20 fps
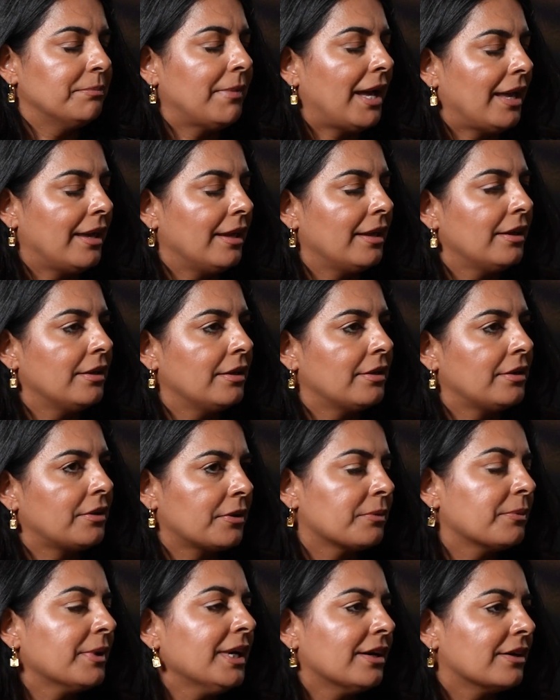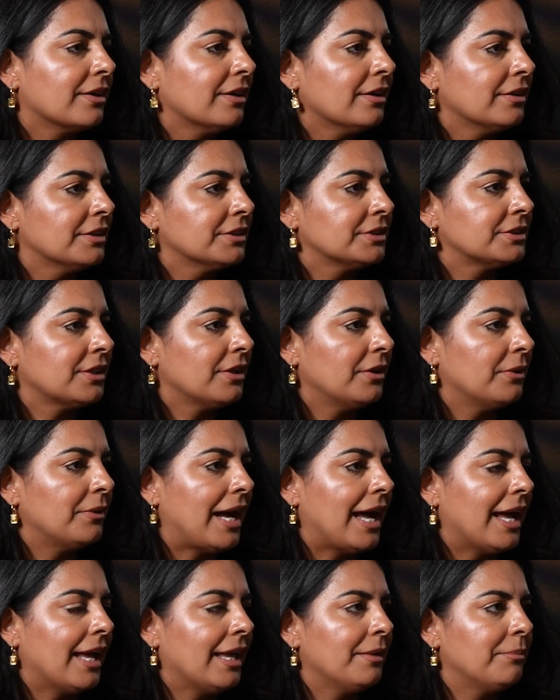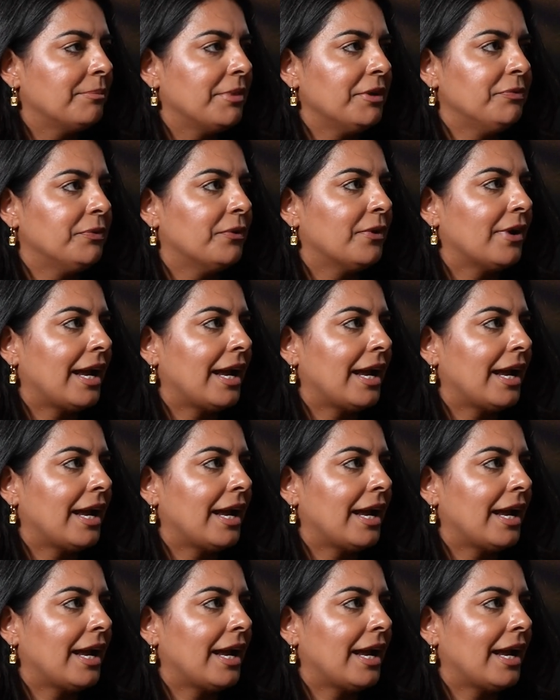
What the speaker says: my career. So before